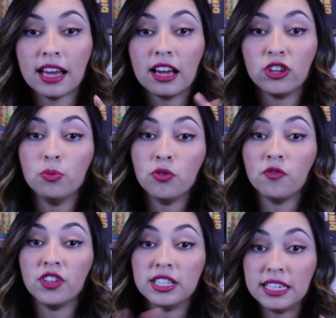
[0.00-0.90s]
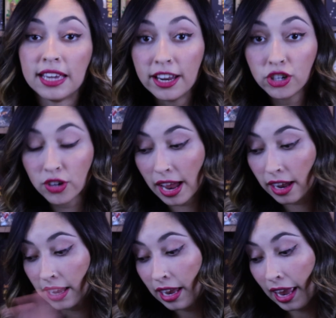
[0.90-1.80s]
that you move the DA
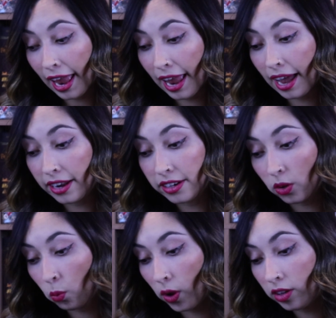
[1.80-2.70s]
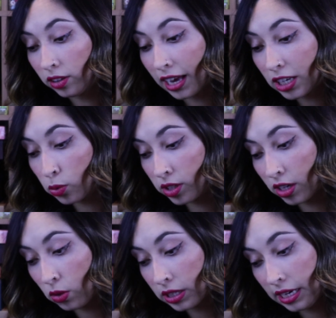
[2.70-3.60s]
track. And one of the last ones that
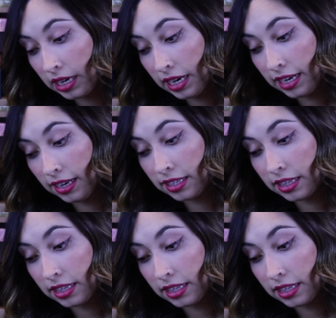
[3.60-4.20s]
you'll see is